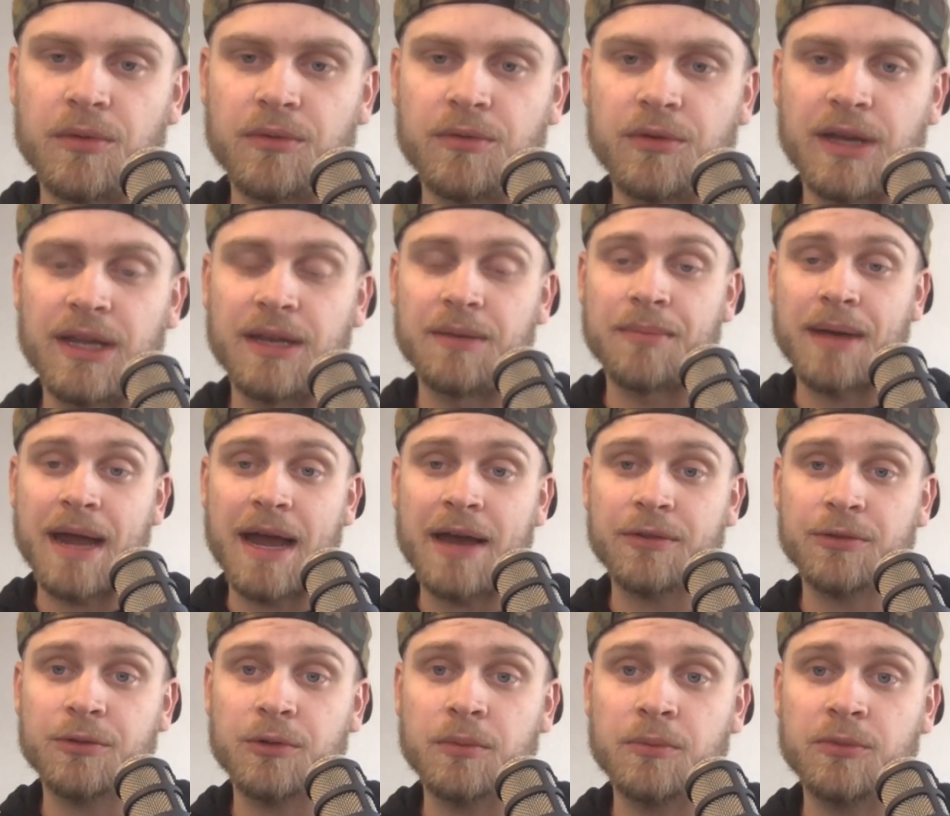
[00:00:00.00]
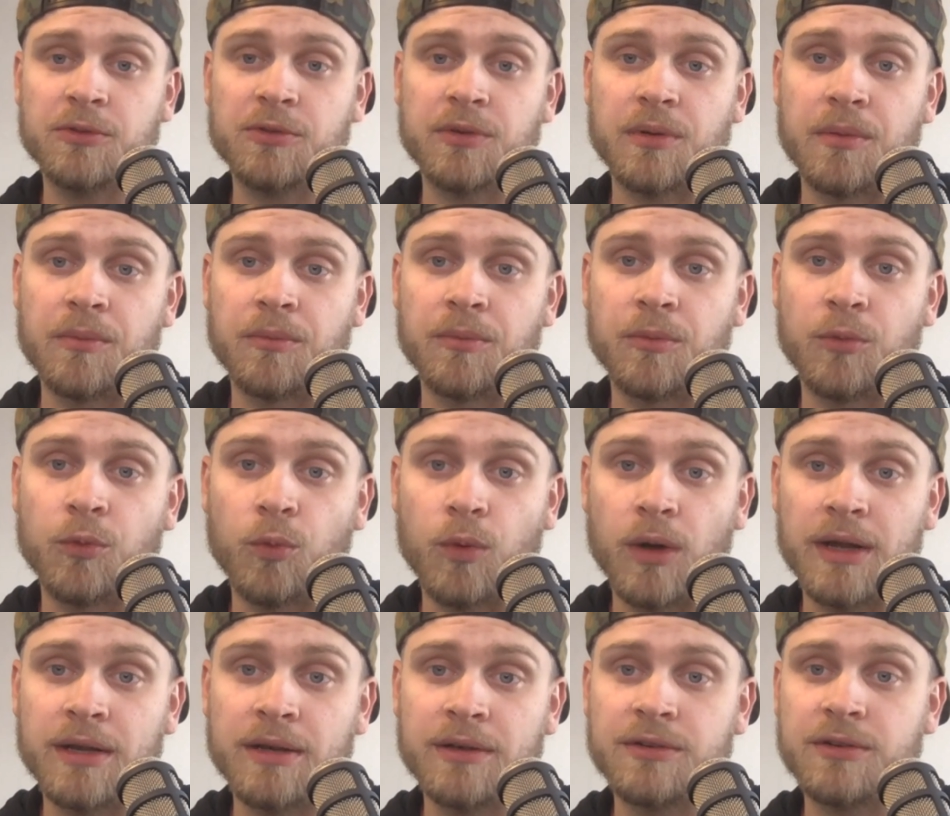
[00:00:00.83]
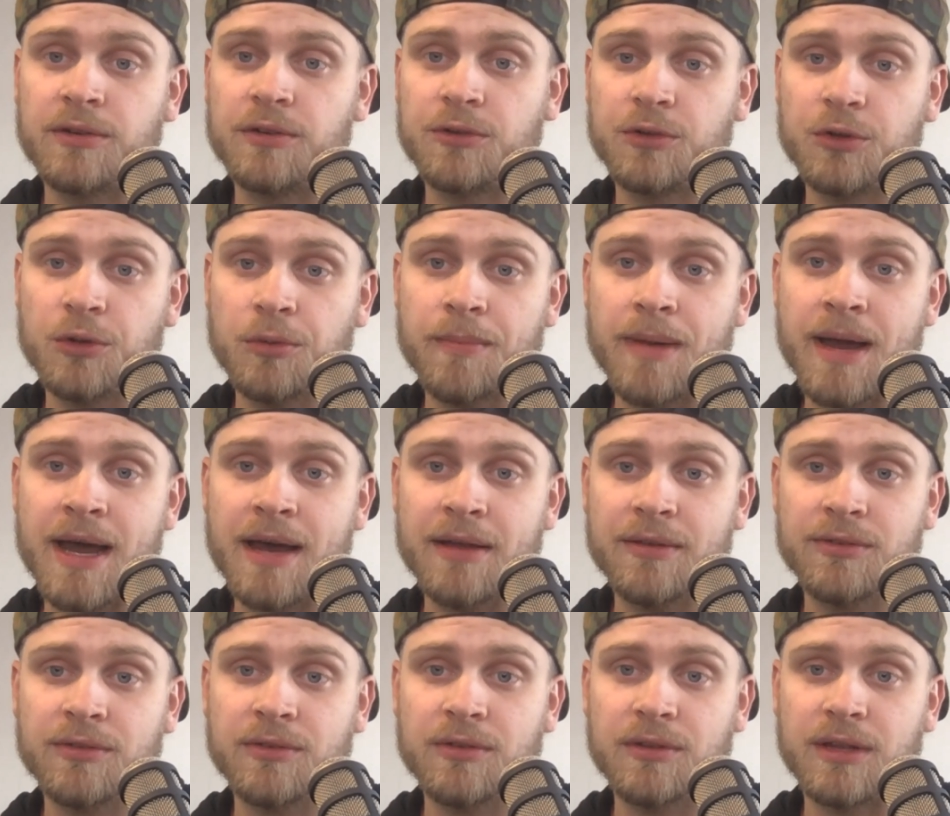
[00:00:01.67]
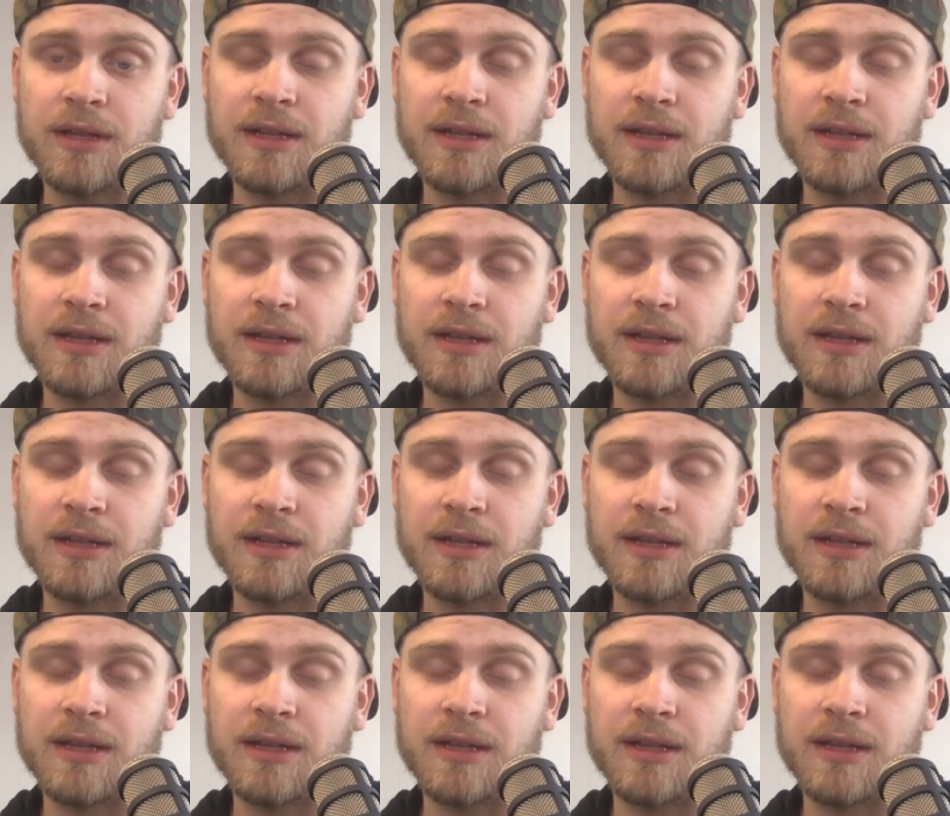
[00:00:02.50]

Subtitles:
in bathrooms from 1 to 2 baths,